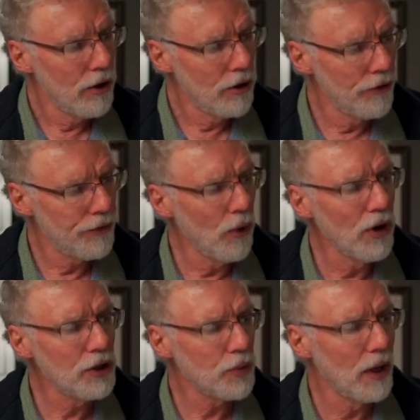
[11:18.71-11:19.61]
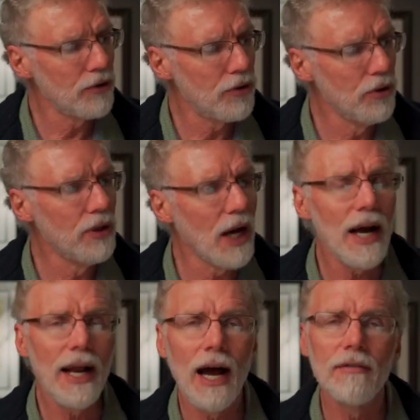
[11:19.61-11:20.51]
The foolish ones do
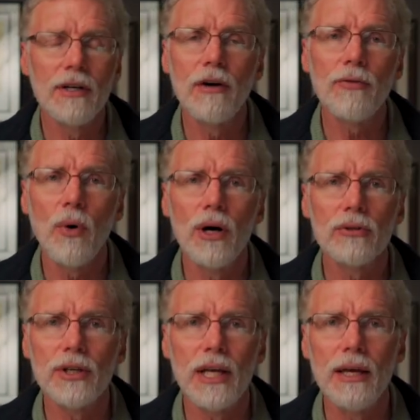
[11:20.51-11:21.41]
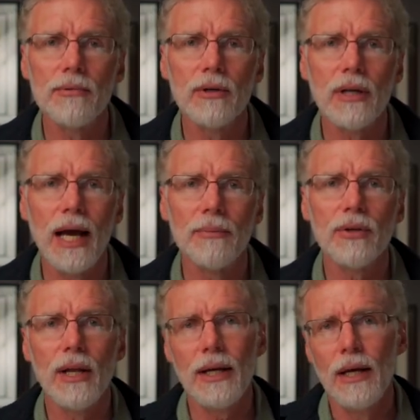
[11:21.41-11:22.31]
not have enough oil to keep their lamps
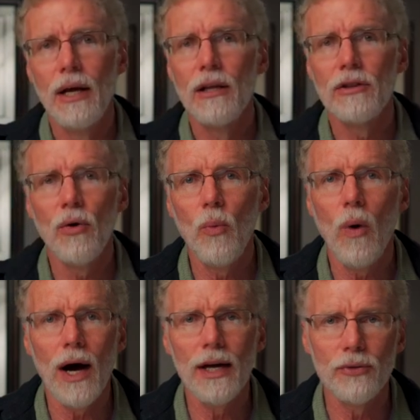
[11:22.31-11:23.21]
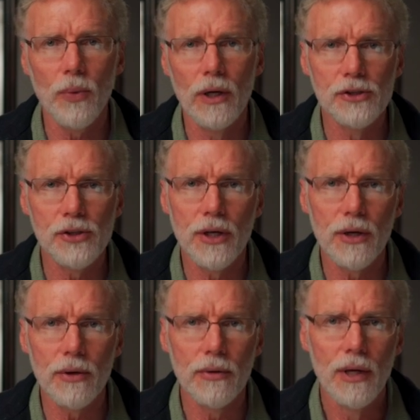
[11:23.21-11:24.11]
lit. The wise ones
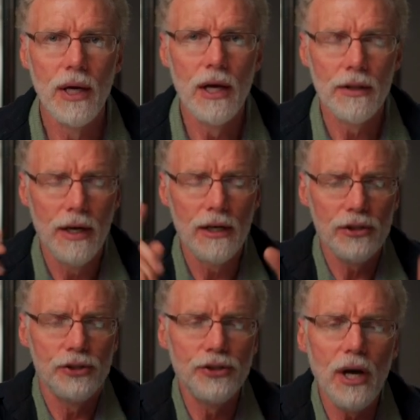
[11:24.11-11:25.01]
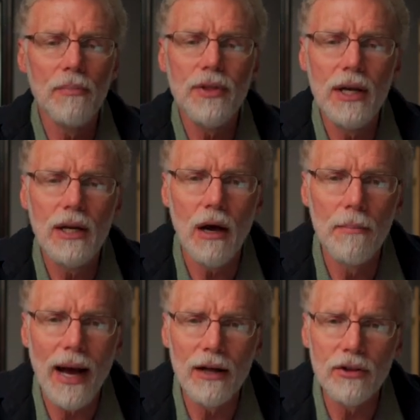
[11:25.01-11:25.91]
do. There is something
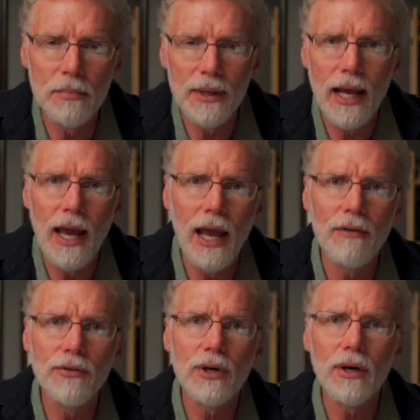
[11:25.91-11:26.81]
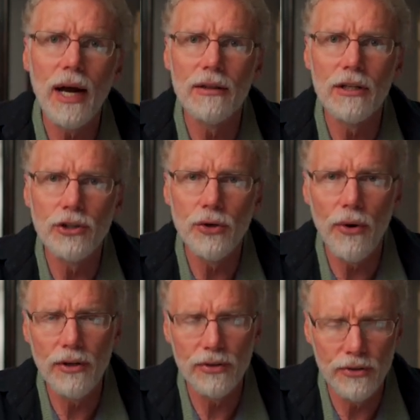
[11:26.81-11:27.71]
about the behavior and the
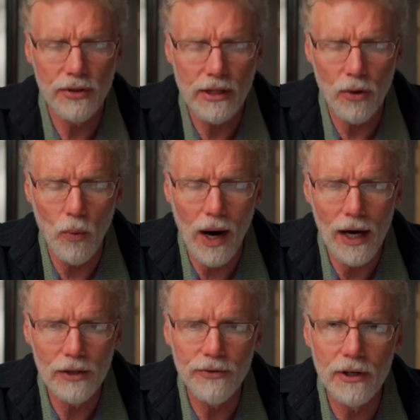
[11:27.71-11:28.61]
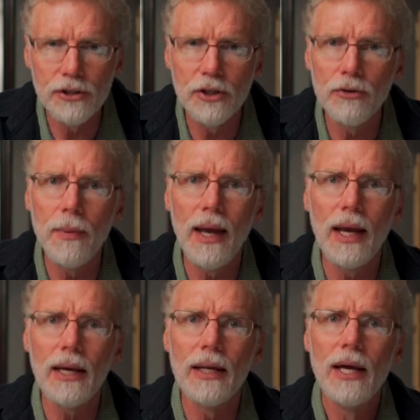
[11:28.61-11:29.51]
choices that the wise virgins
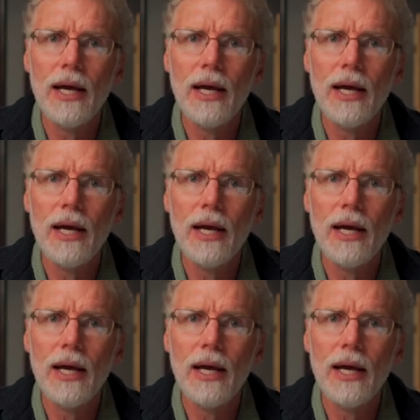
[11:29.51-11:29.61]
made